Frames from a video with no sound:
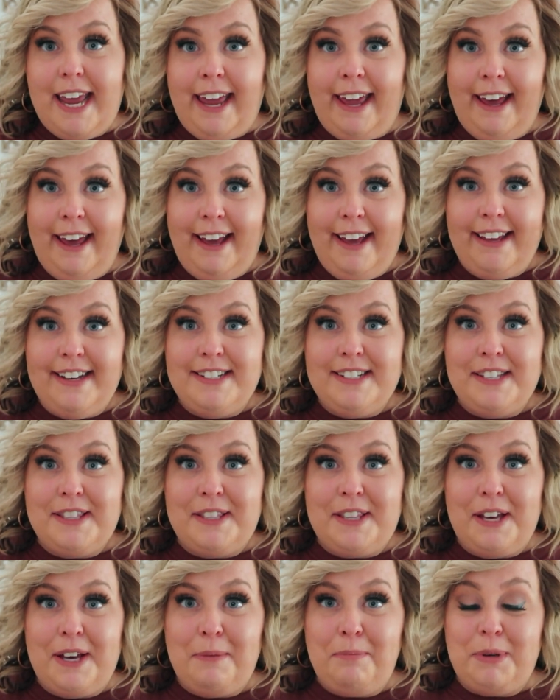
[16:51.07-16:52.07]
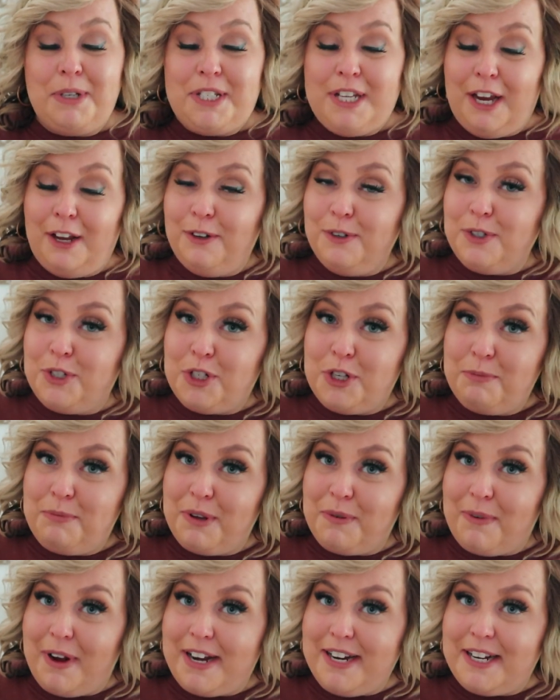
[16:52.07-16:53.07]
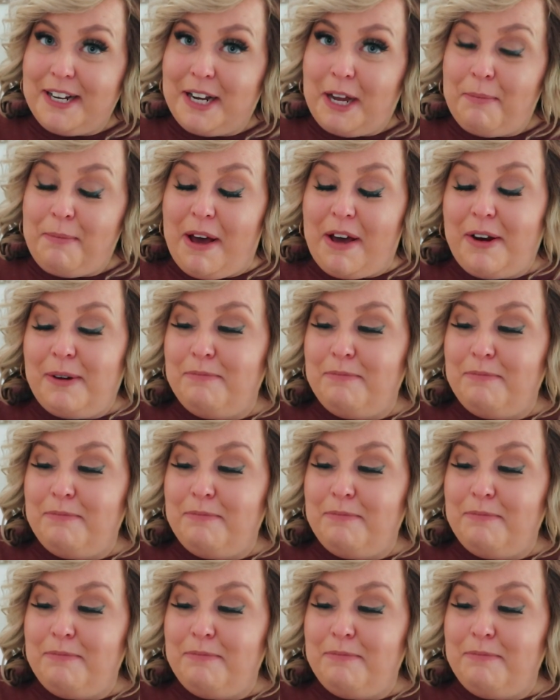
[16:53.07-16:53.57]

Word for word: and the potatoes should be ready to come out.